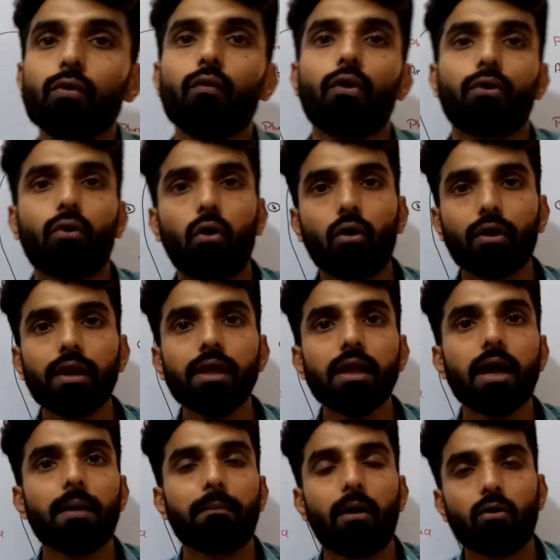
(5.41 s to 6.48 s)
were talking
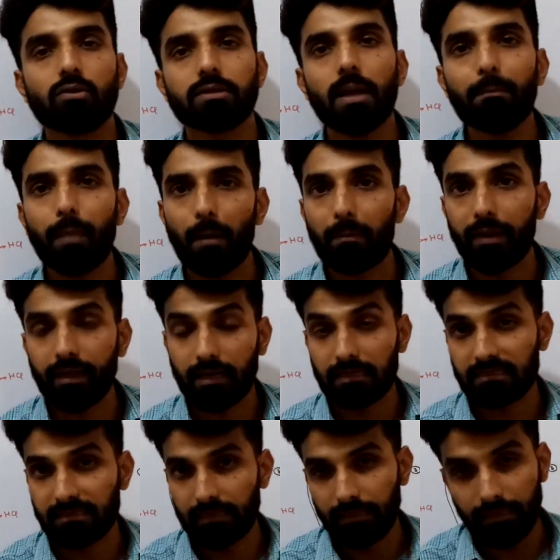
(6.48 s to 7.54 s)
about the peptic
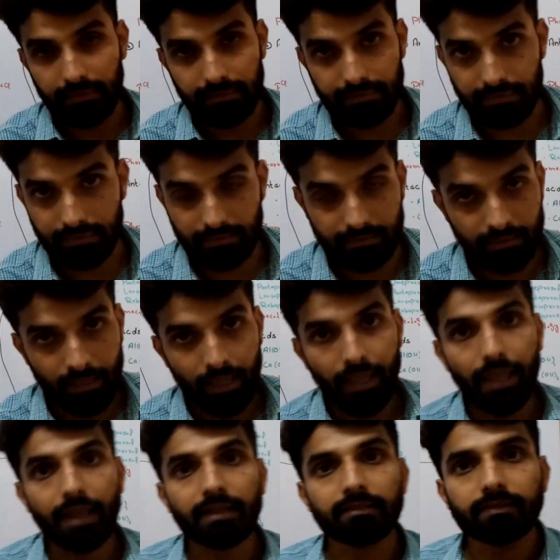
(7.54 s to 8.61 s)
ulcer disease.
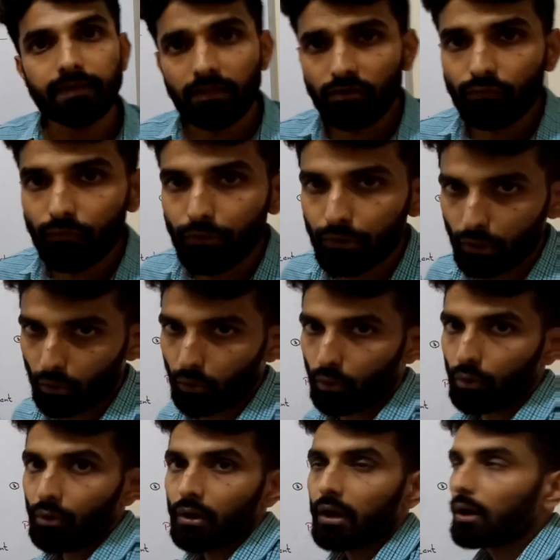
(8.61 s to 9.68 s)
In this
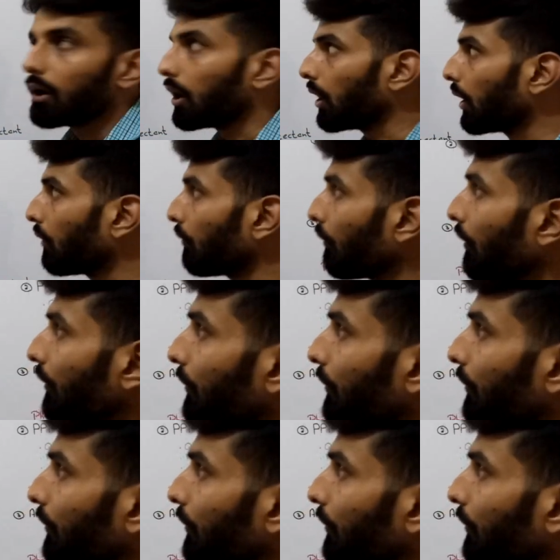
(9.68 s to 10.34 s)
video, we will